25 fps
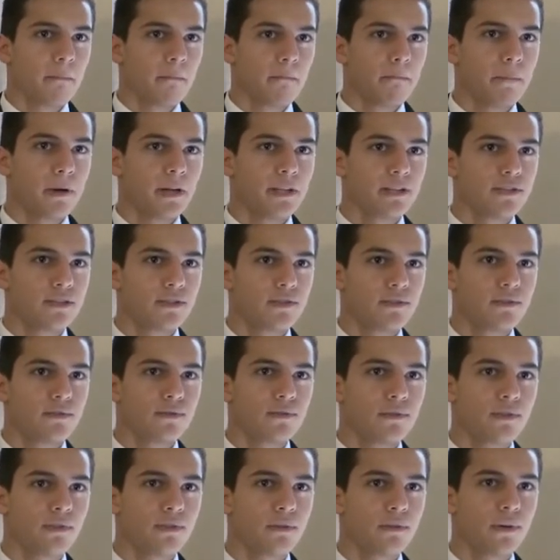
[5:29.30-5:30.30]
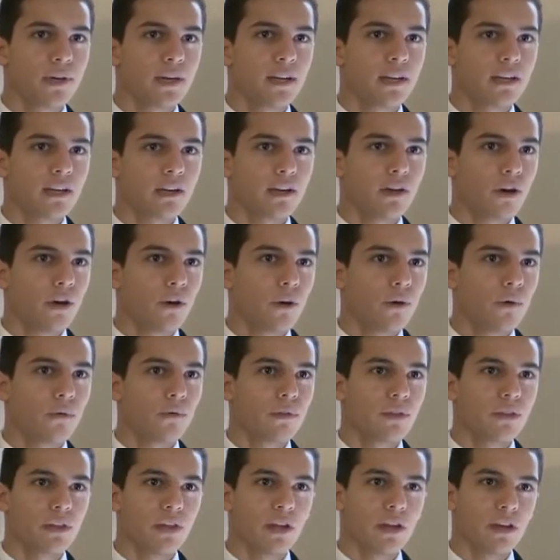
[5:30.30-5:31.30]
But to the quick, oh
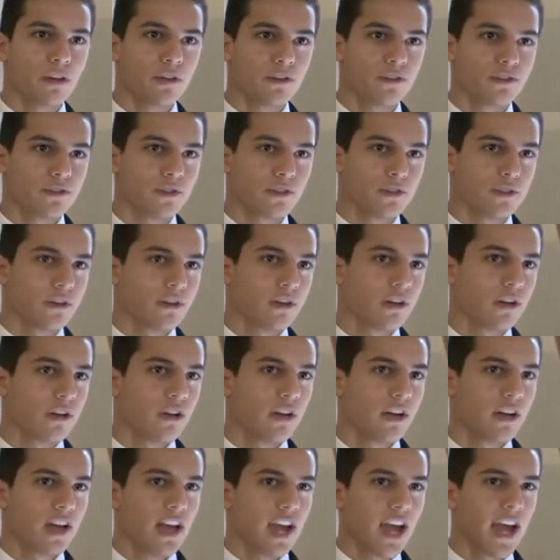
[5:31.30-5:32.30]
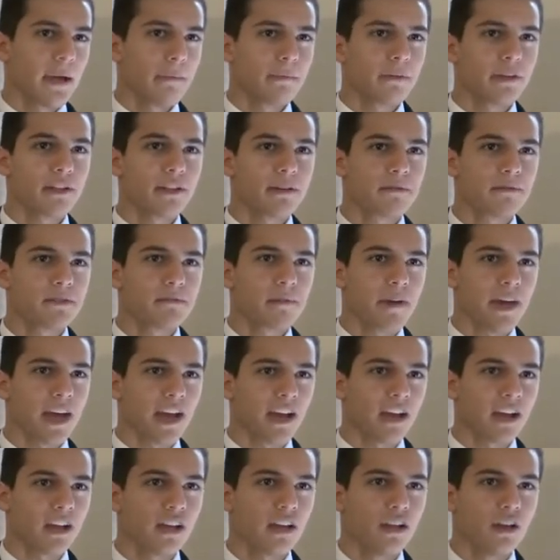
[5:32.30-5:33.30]
the ulcer. Hamlet comes
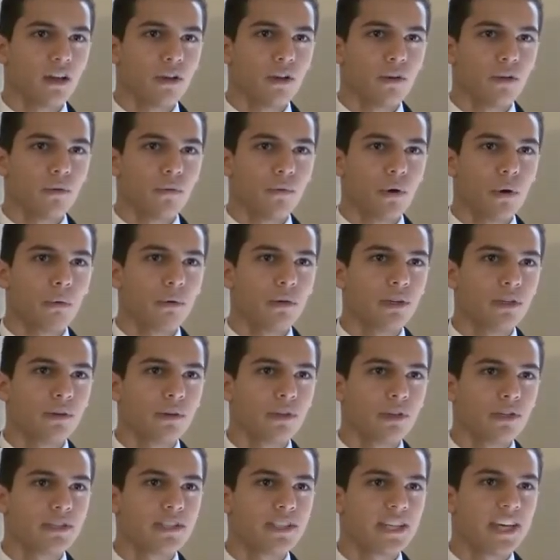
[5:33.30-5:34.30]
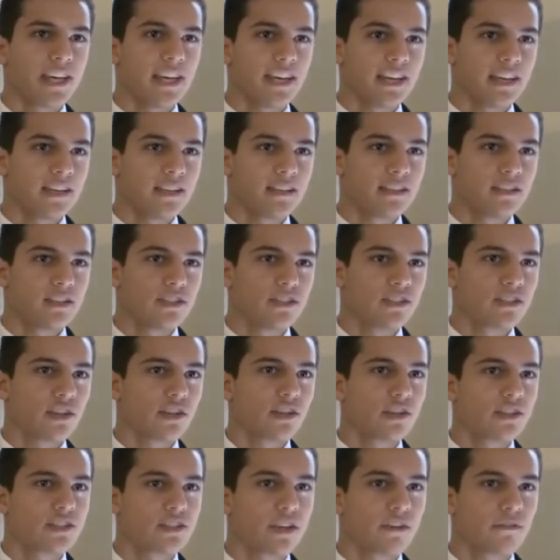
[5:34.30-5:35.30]
back. What would you undertake? To show
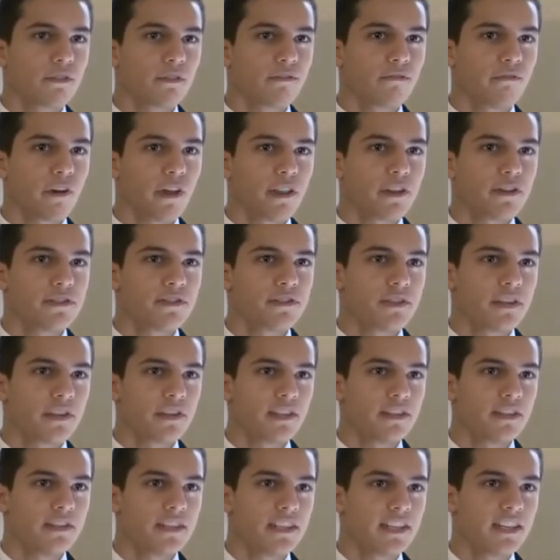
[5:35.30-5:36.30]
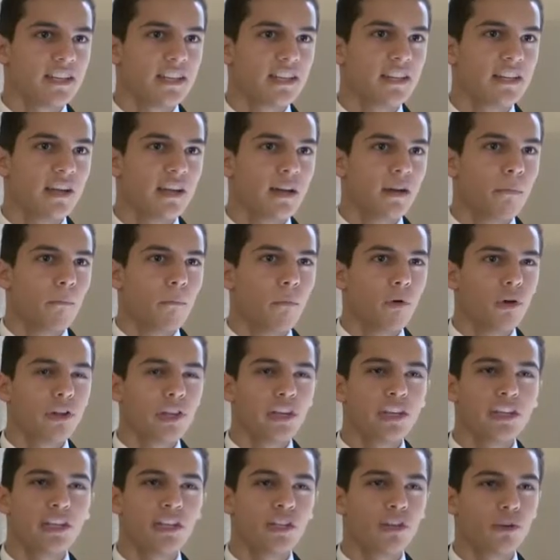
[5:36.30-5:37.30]
yourself your father's son indeed, more
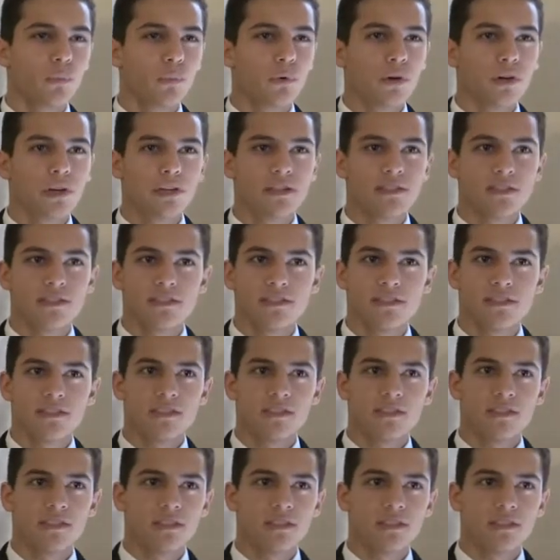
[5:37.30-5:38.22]
than in your words?